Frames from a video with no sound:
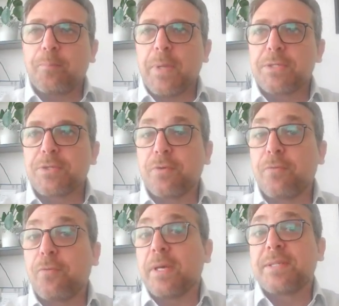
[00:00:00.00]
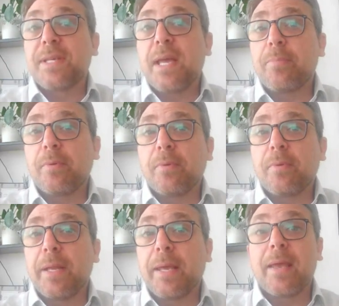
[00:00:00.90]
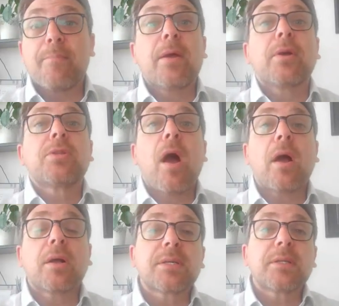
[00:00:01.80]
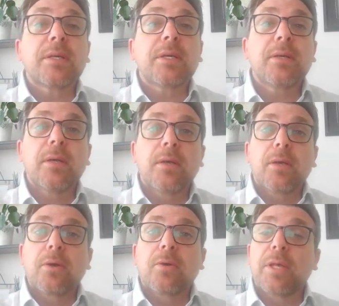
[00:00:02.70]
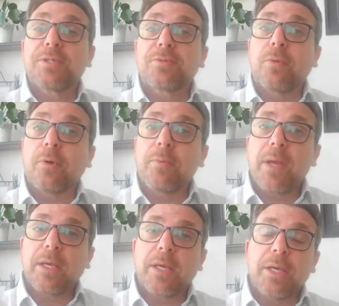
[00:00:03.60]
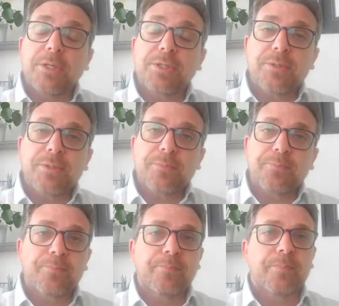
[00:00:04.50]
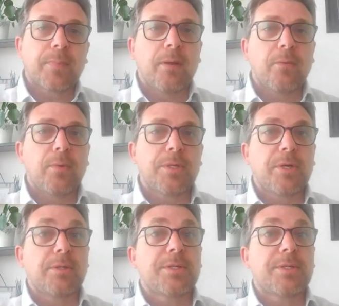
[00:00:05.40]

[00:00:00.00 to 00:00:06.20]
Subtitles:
And so, for example, and again, paradoxically, cholesterol-lowering medications, which are